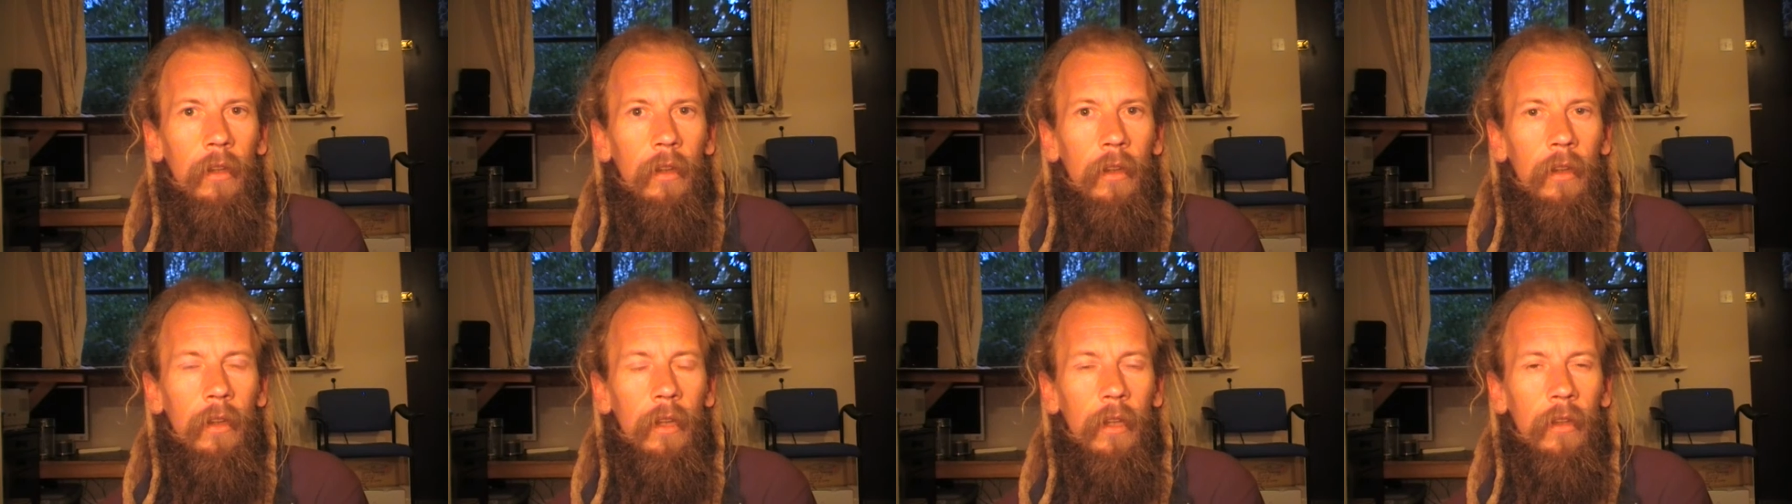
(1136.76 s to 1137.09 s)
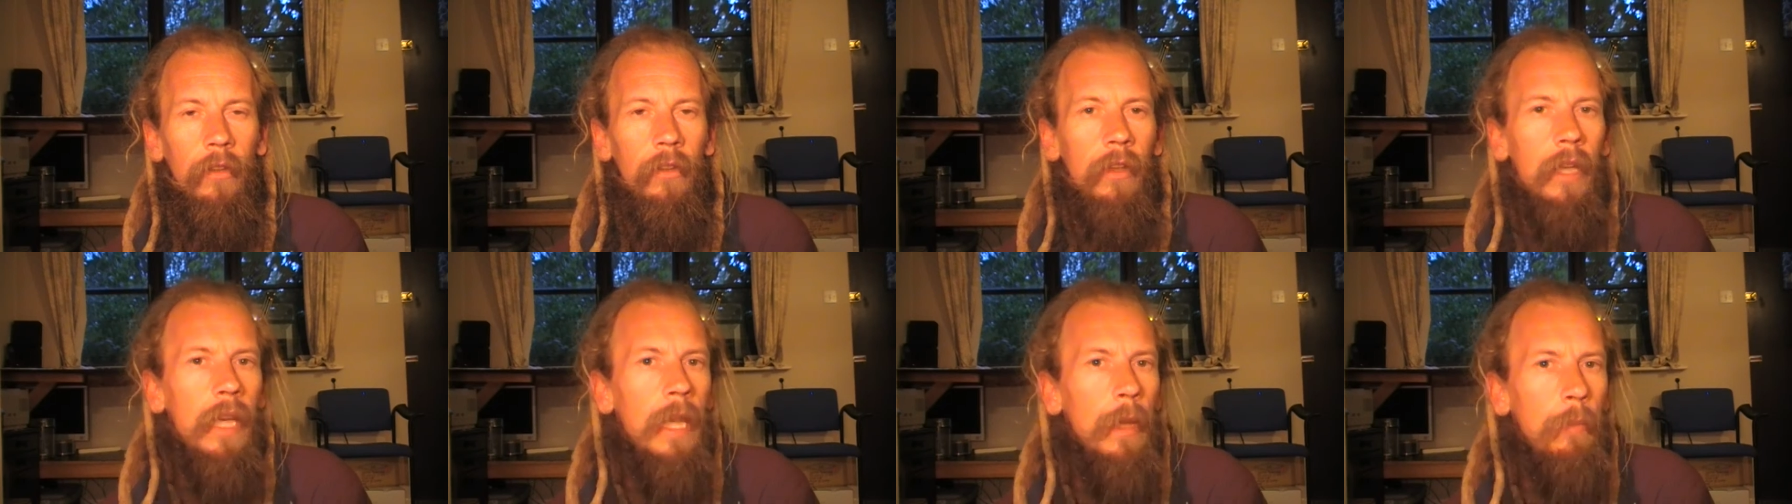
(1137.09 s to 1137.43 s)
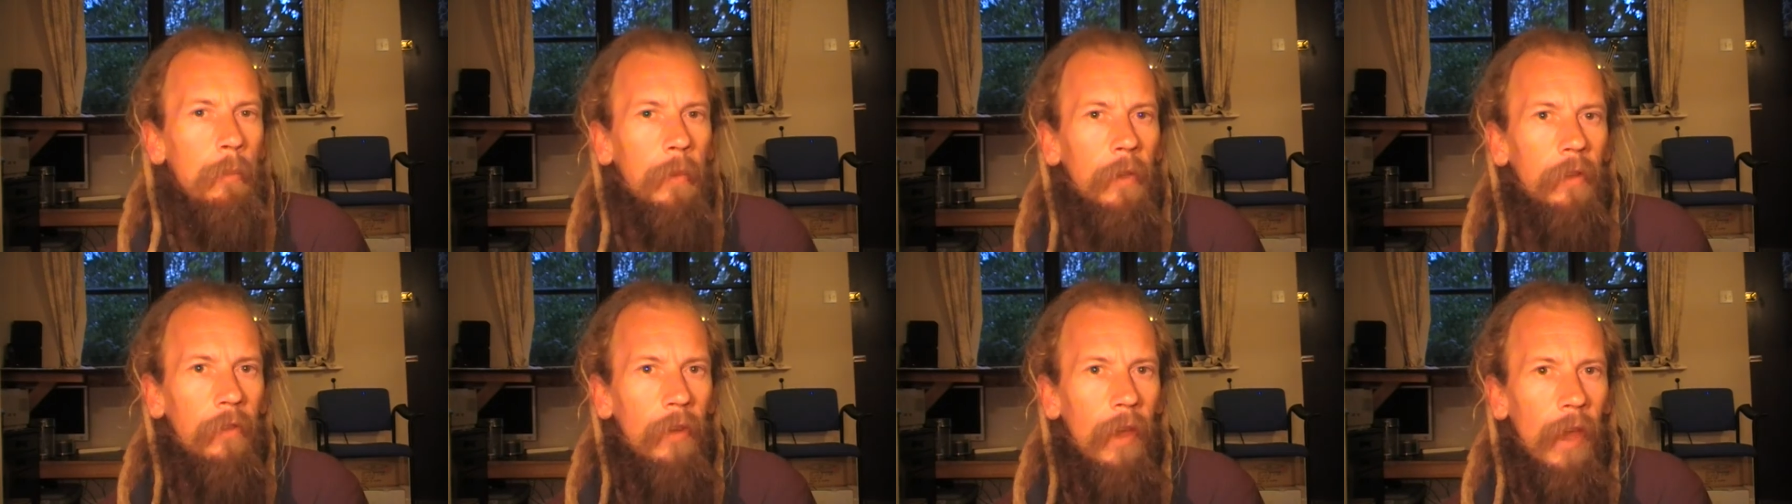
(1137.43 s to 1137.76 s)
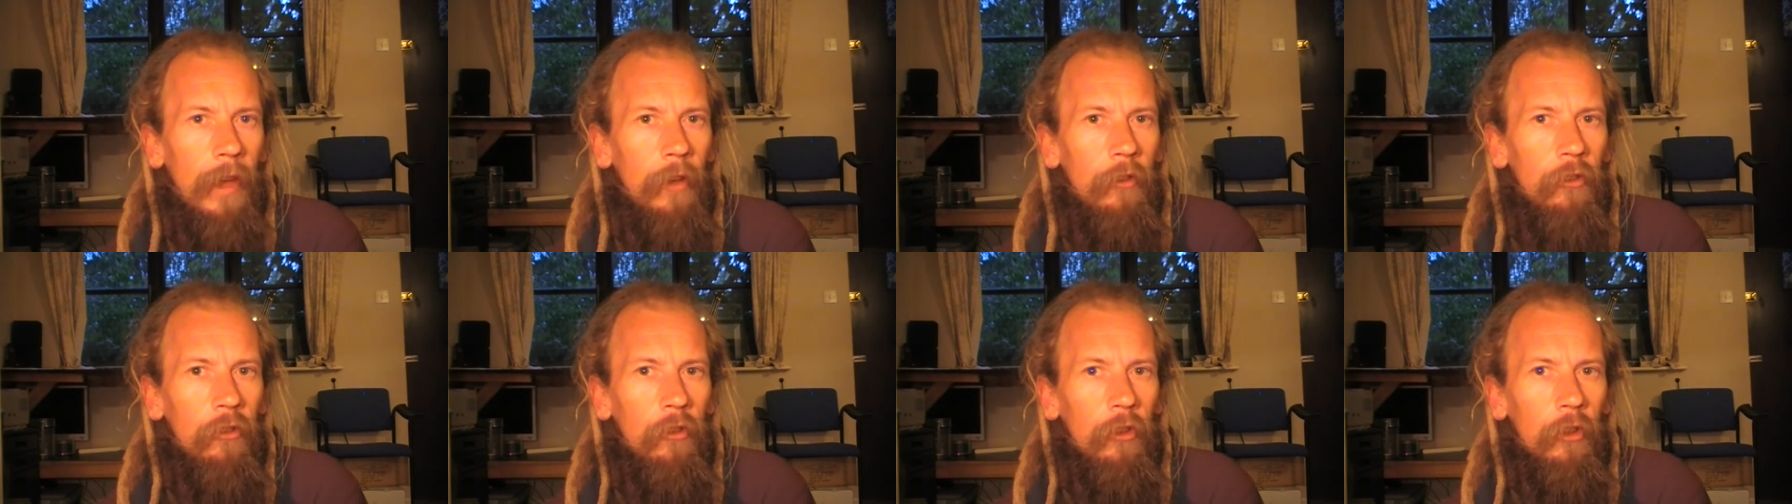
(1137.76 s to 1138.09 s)

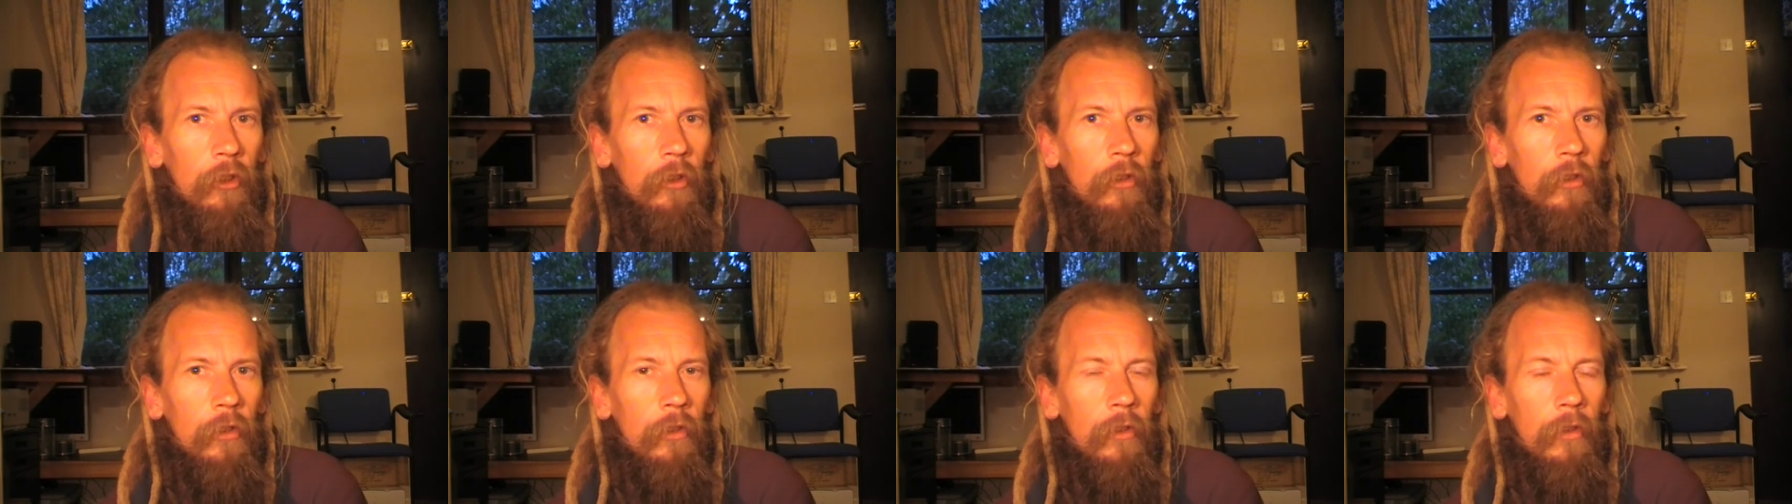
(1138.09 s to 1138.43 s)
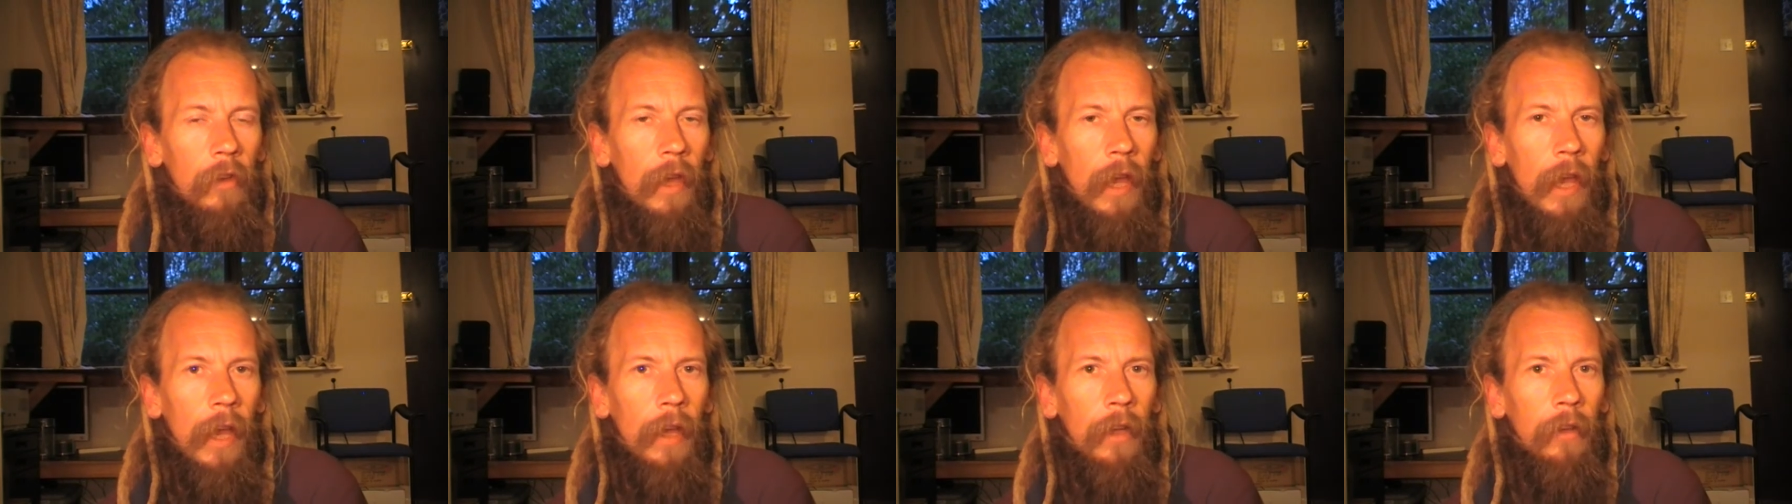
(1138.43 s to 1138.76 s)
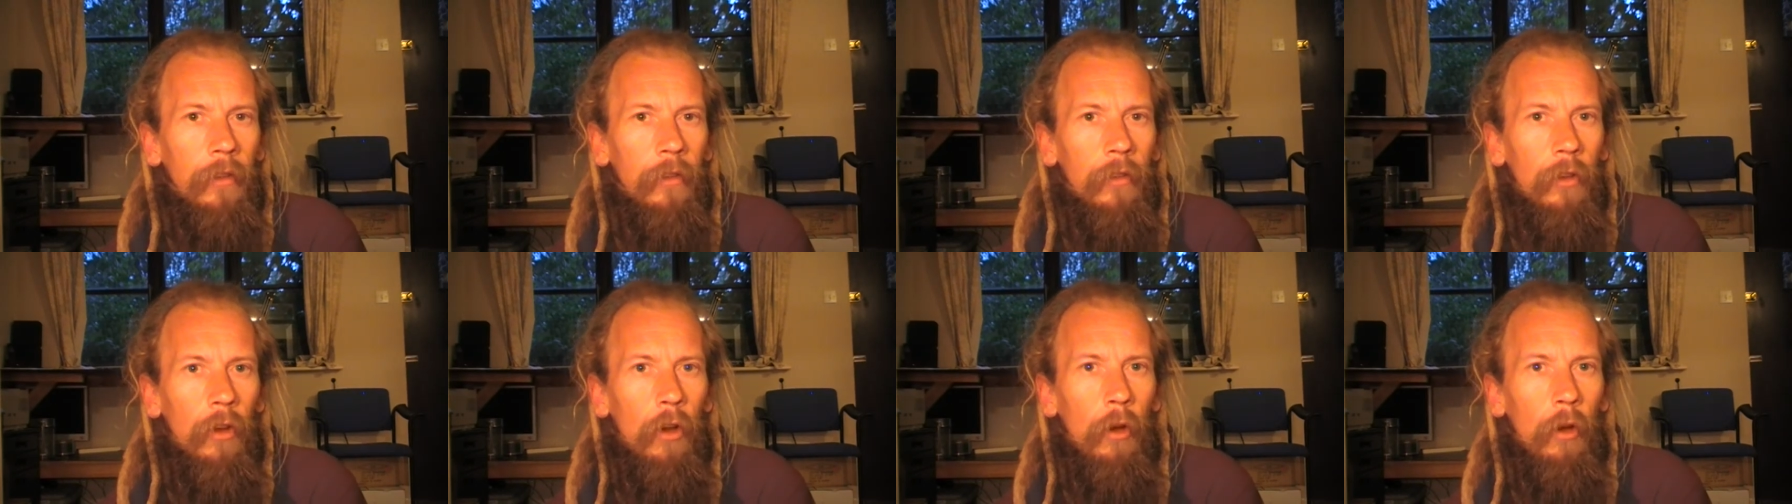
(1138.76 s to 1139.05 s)
limitations and